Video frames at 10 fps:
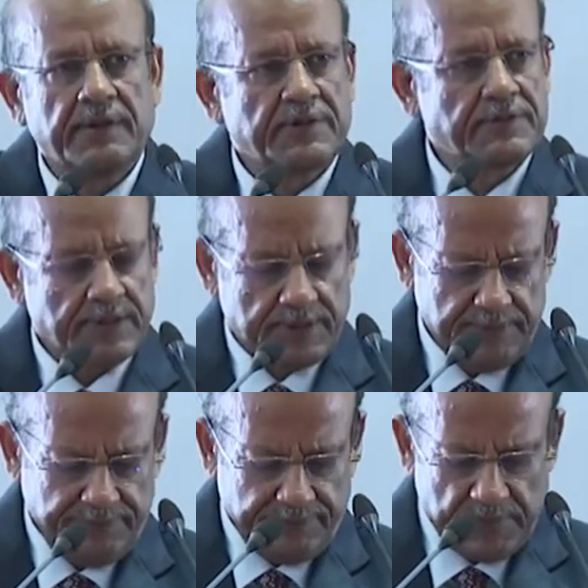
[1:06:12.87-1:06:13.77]
is taken.
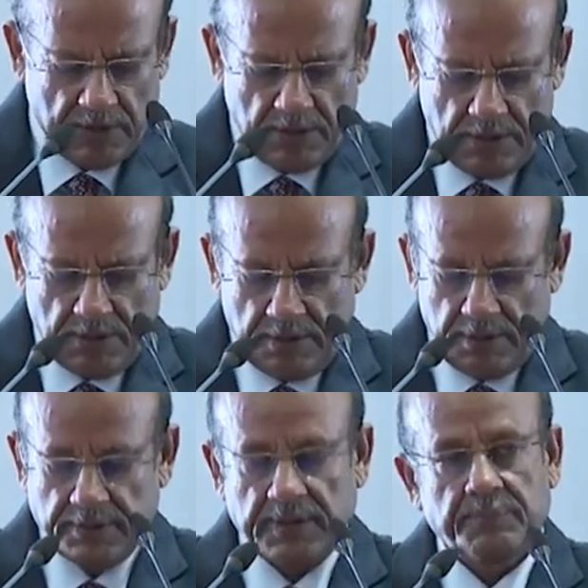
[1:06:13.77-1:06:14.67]

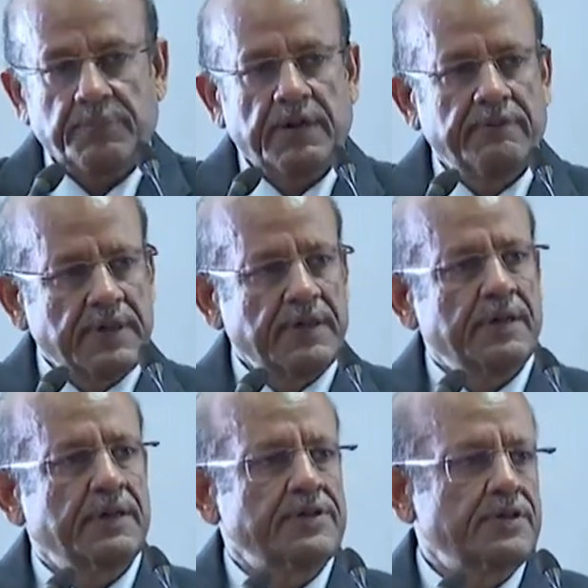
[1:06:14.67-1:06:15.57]
And then private
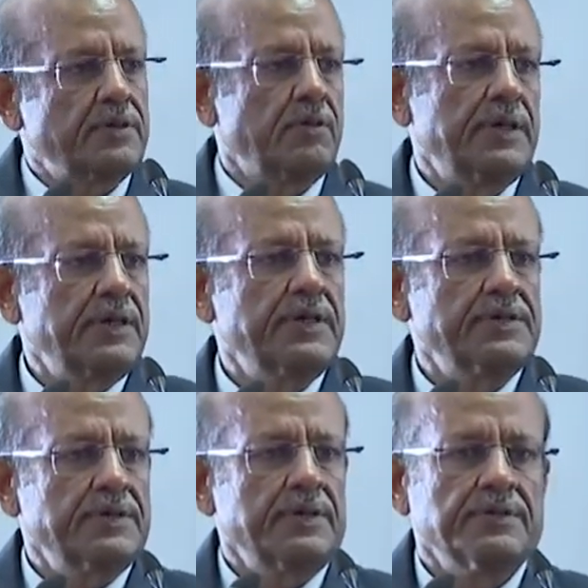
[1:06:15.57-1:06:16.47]
international law
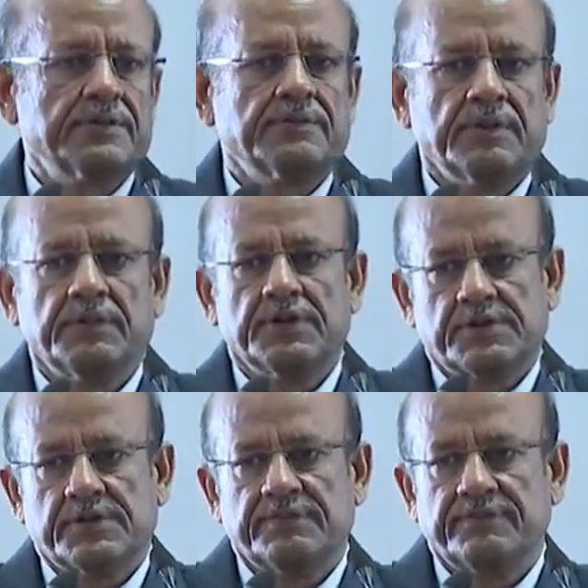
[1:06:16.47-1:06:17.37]
litigation has emerged.